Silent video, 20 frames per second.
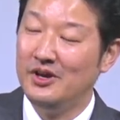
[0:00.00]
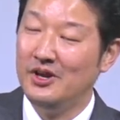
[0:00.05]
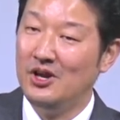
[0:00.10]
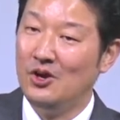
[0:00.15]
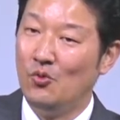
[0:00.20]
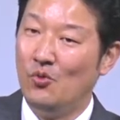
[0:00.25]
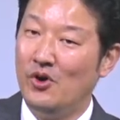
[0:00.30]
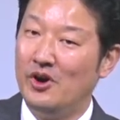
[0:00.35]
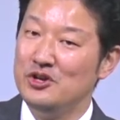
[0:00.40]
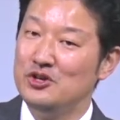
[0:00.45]

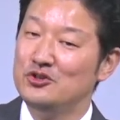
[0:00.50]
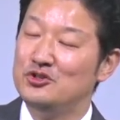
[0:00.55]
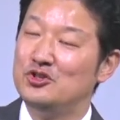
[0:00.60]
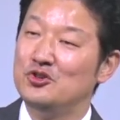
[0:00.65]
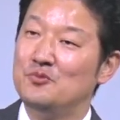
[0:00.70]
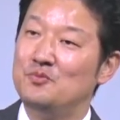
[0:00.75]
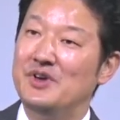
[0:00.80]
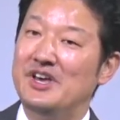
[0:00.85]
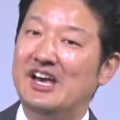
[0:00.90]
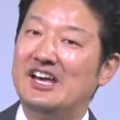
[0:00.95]
where you
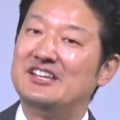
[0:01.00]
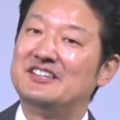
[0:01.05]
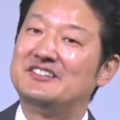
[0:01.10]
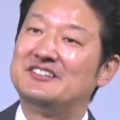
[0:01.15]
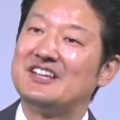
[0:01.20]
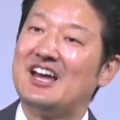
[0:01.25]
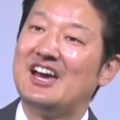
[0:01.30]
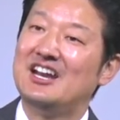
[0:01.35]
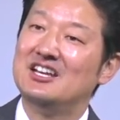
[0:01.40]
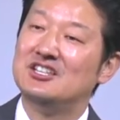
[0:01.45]
should be
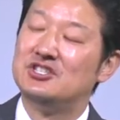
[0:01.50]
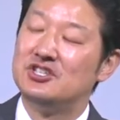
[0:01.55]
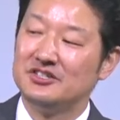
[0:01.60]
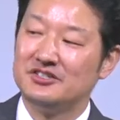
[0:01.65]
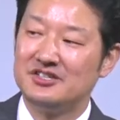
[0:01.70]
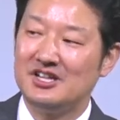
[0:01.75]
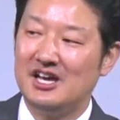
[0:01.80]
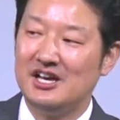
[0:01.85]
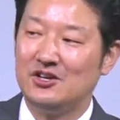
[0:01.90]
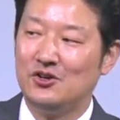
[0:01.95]
excited
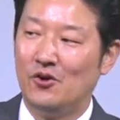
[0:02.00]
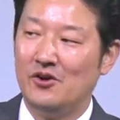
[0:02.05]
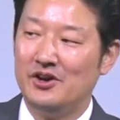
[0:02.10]
just like you're